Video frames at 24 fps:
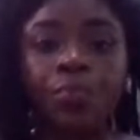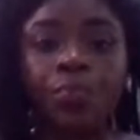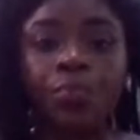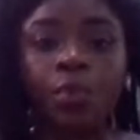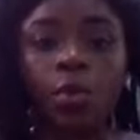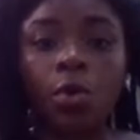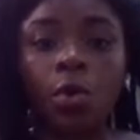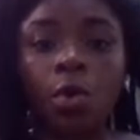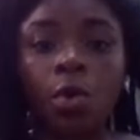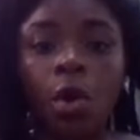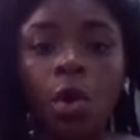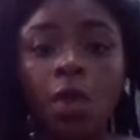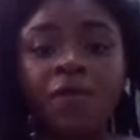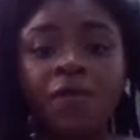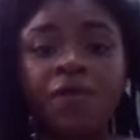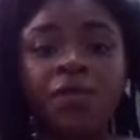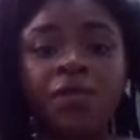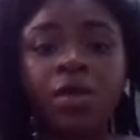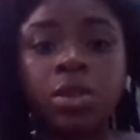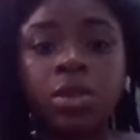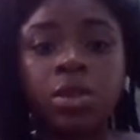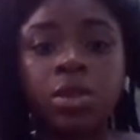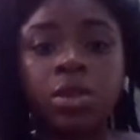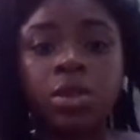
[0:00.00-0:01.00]
are
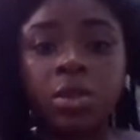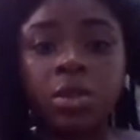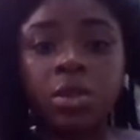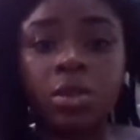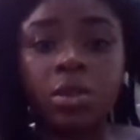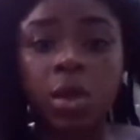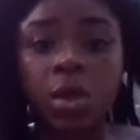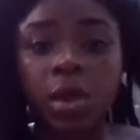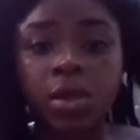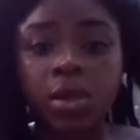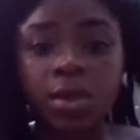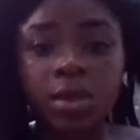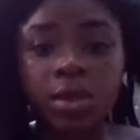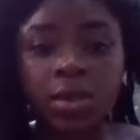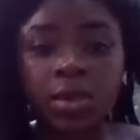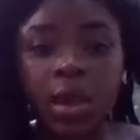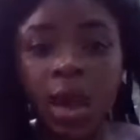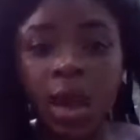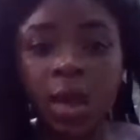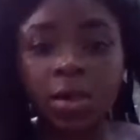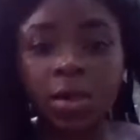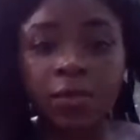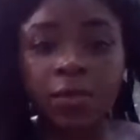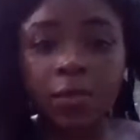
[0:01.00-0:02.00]
flushing the toxins out of
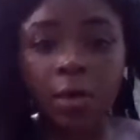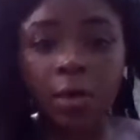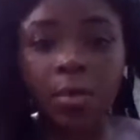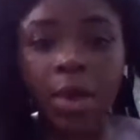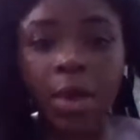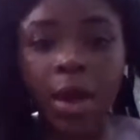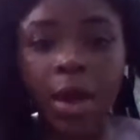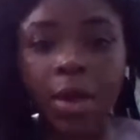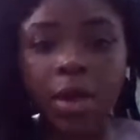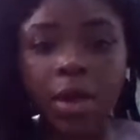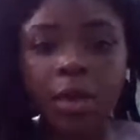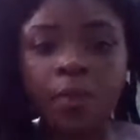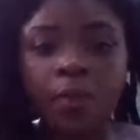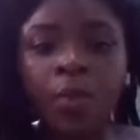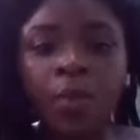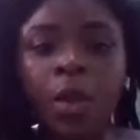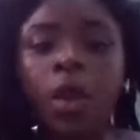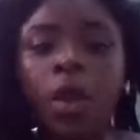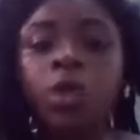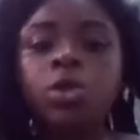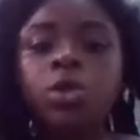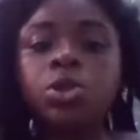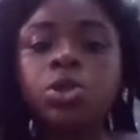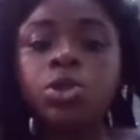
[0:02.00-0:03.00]
your body,
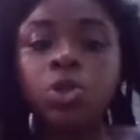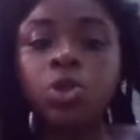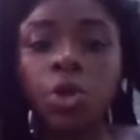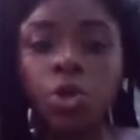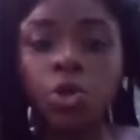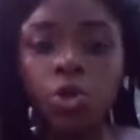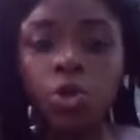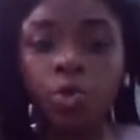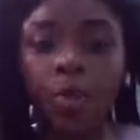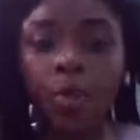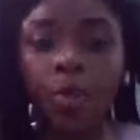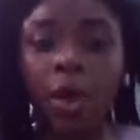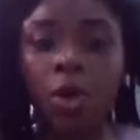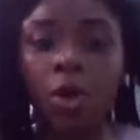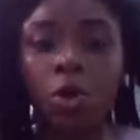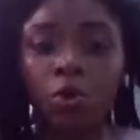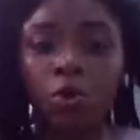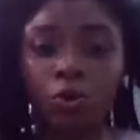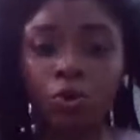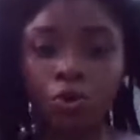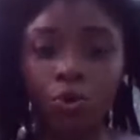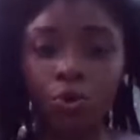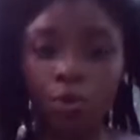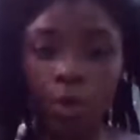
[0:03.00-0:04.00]
sure you may go
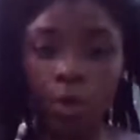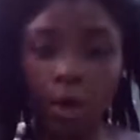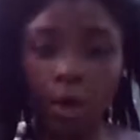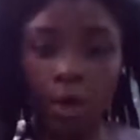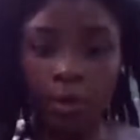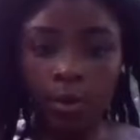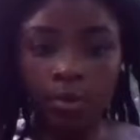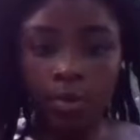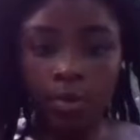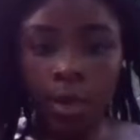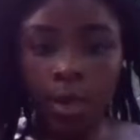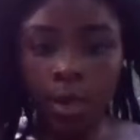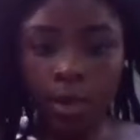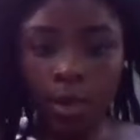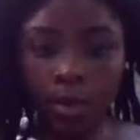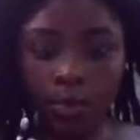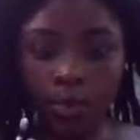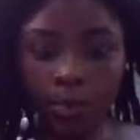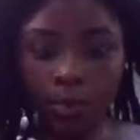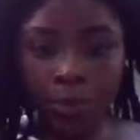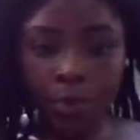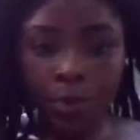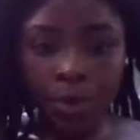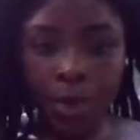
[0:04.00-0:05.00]
through um,
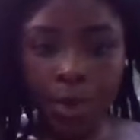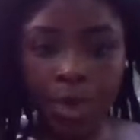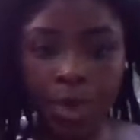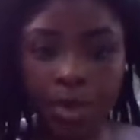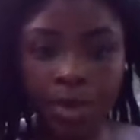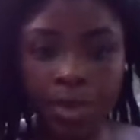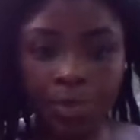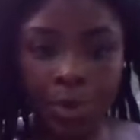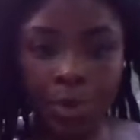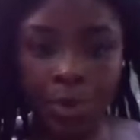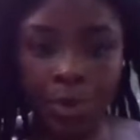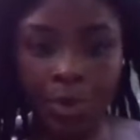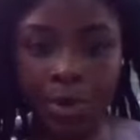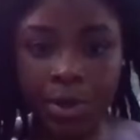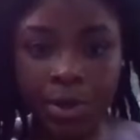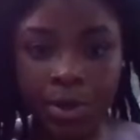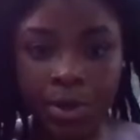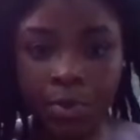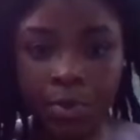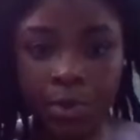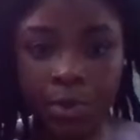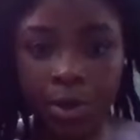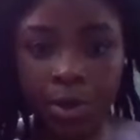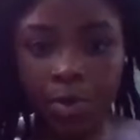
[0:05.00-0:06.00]
an experience
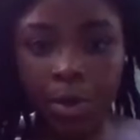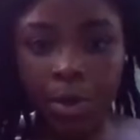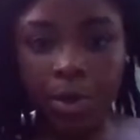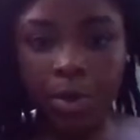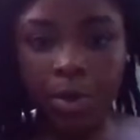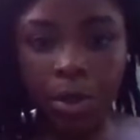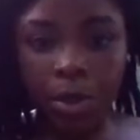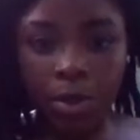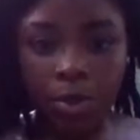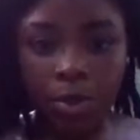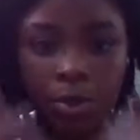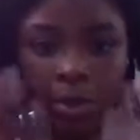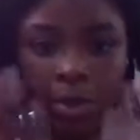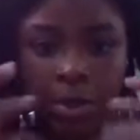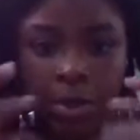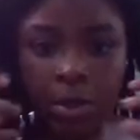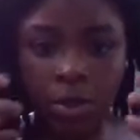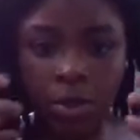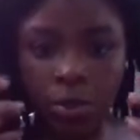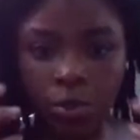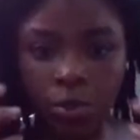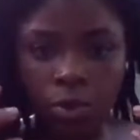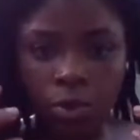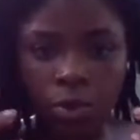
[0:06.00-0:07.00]
where maybe you're you
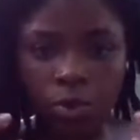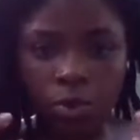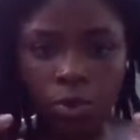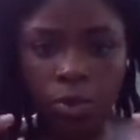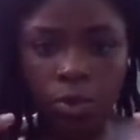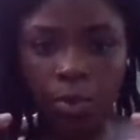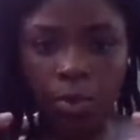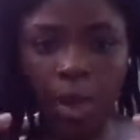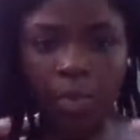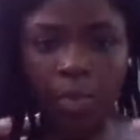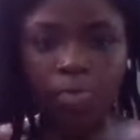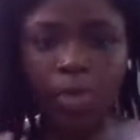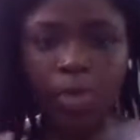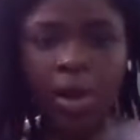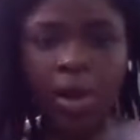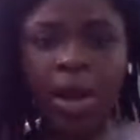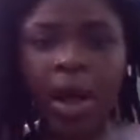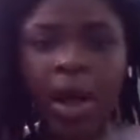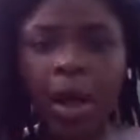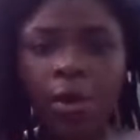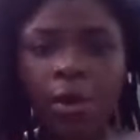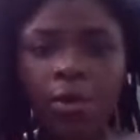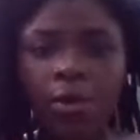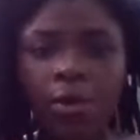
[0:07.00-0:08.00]
you you may break
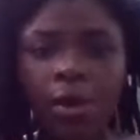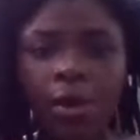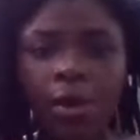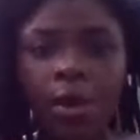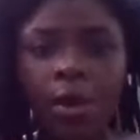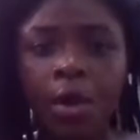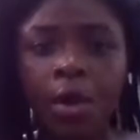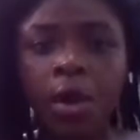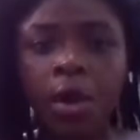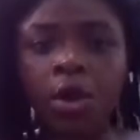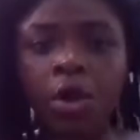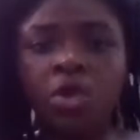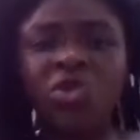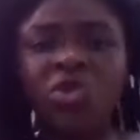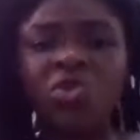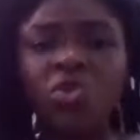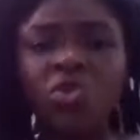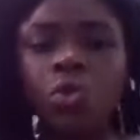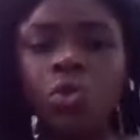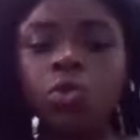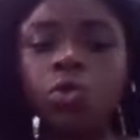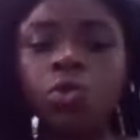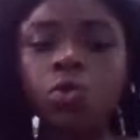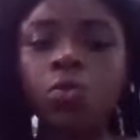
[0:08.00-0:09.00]
out or you know
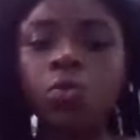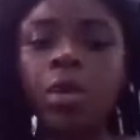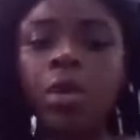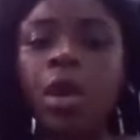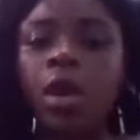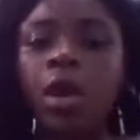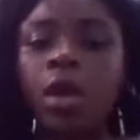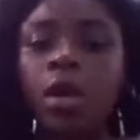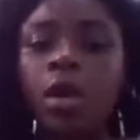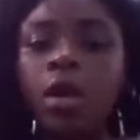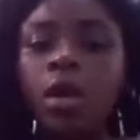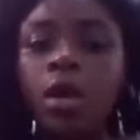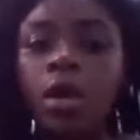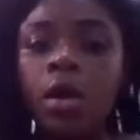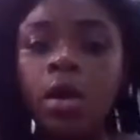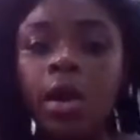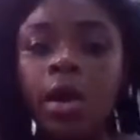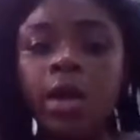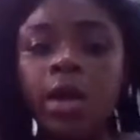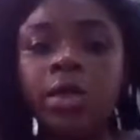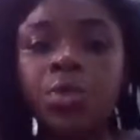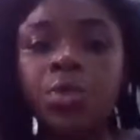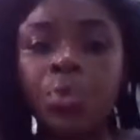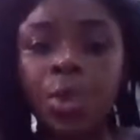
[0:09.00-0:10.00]
you may
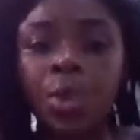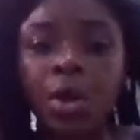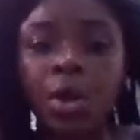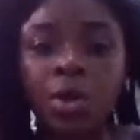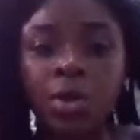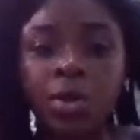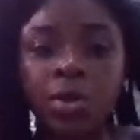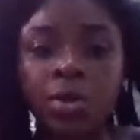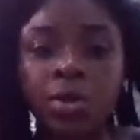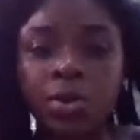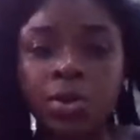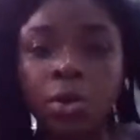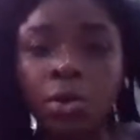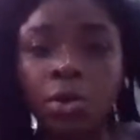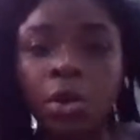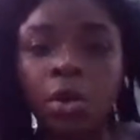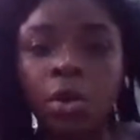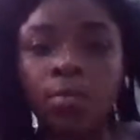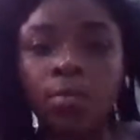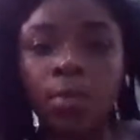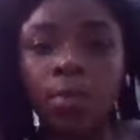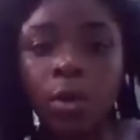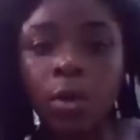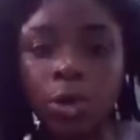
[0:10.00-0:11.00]
experience certain
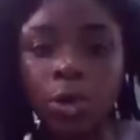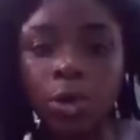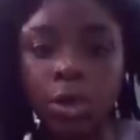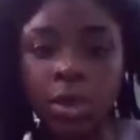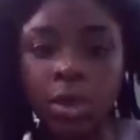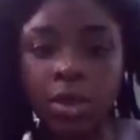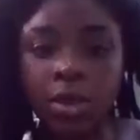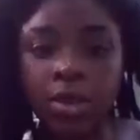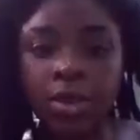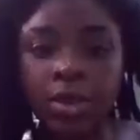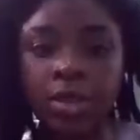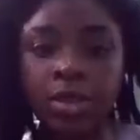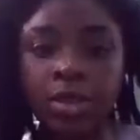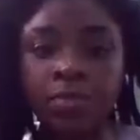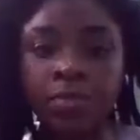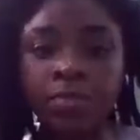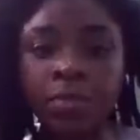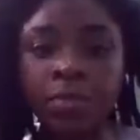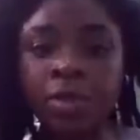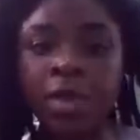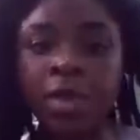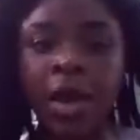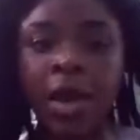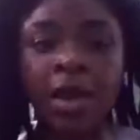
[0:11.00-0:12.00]
emotions
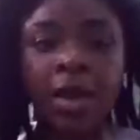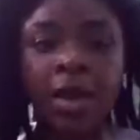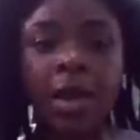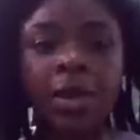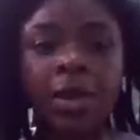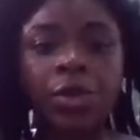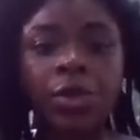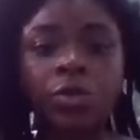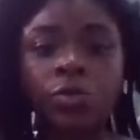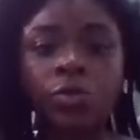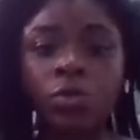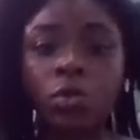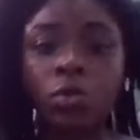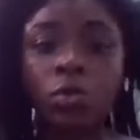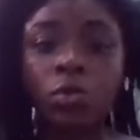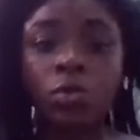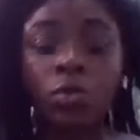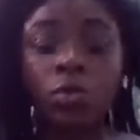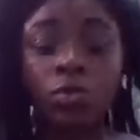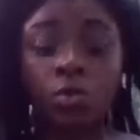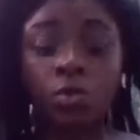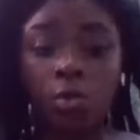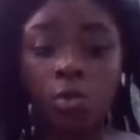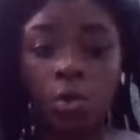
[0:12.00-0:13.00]
that like you
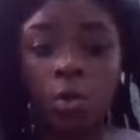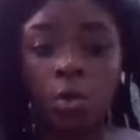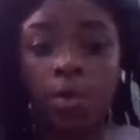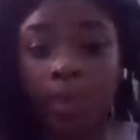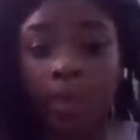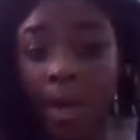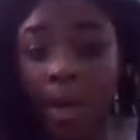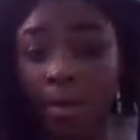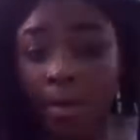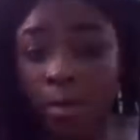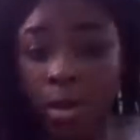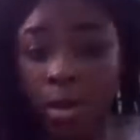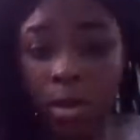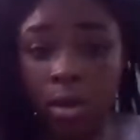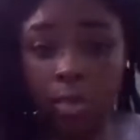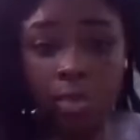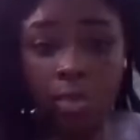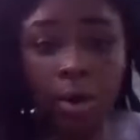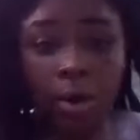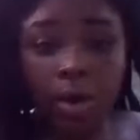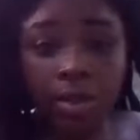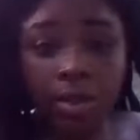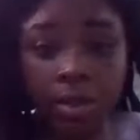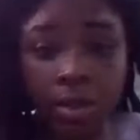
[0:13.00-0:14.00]
you you know maybe
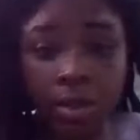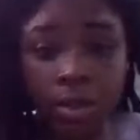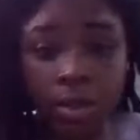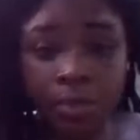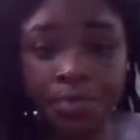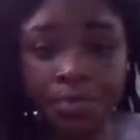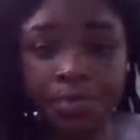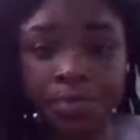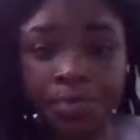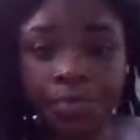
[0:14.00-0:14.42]
depressing